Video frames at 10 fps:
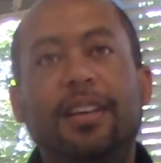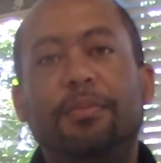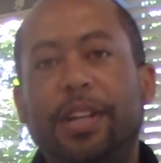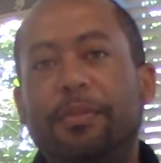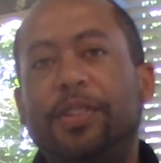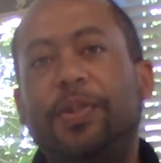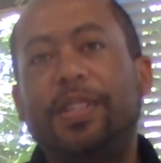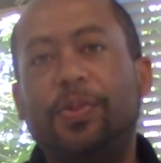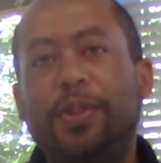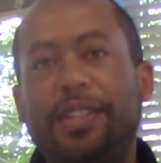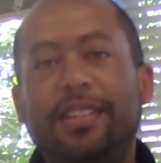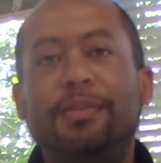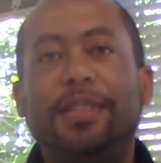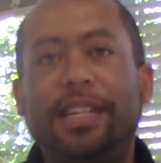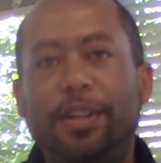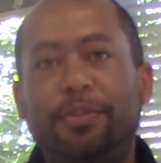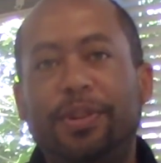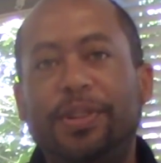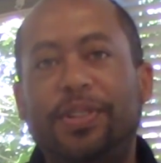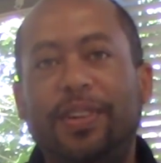My name is Chris Wilson. I'm a senior
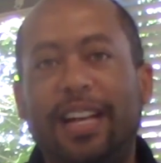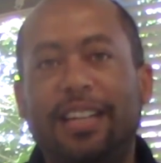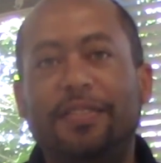producer at